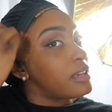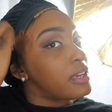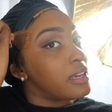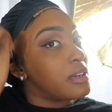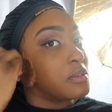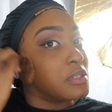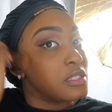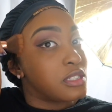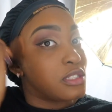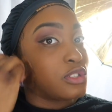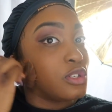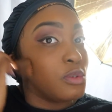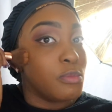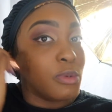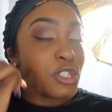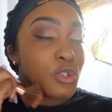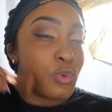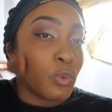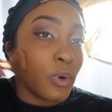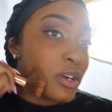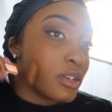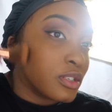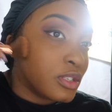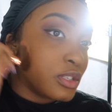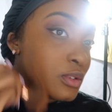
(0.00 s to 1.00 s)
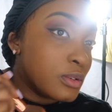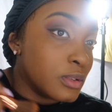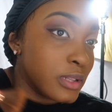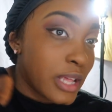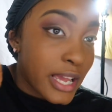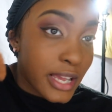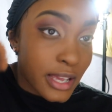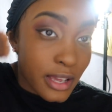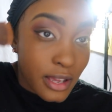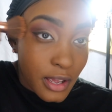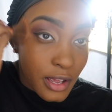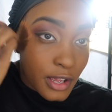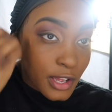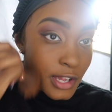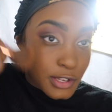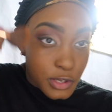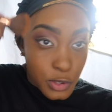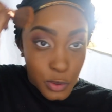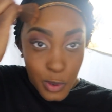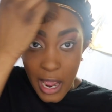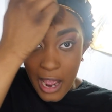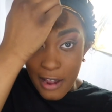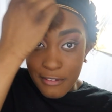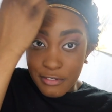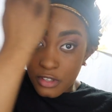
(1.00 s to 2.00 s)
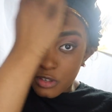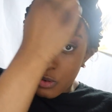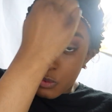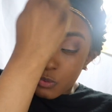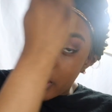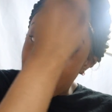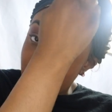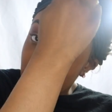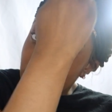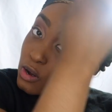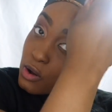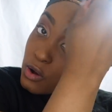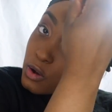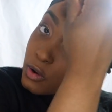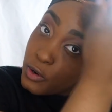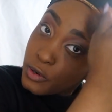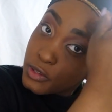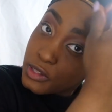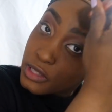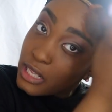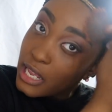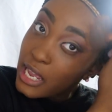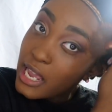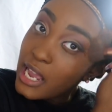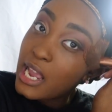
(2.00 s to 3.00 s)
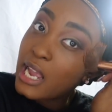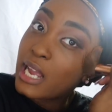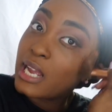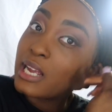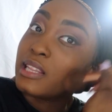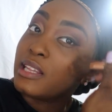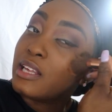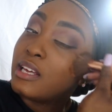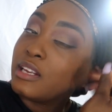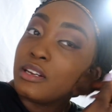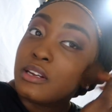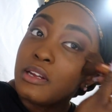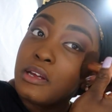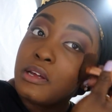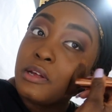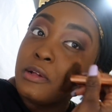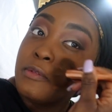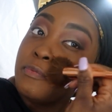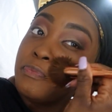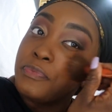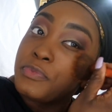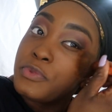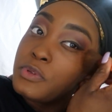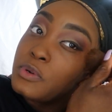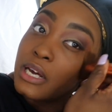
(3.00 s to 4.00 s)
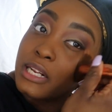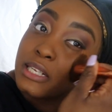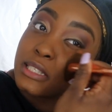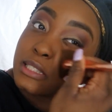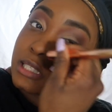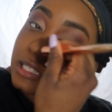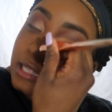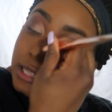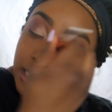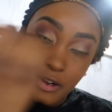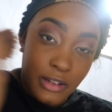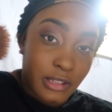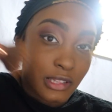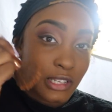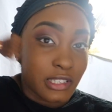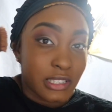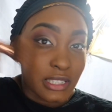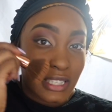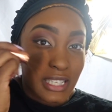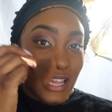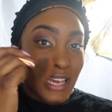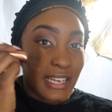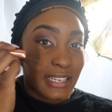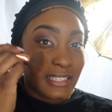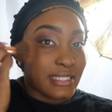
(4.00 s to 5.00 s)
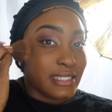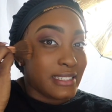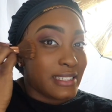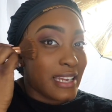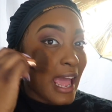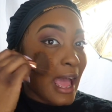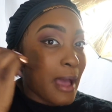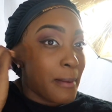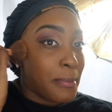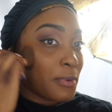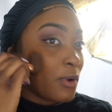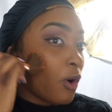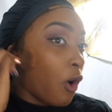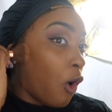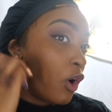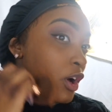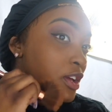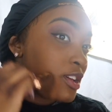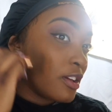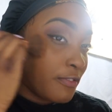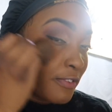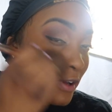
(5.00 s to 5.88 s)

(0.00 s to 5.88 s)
It was too much work too. Like, you have to wet the whole thing, and then you gotta sit there and literally like dab all your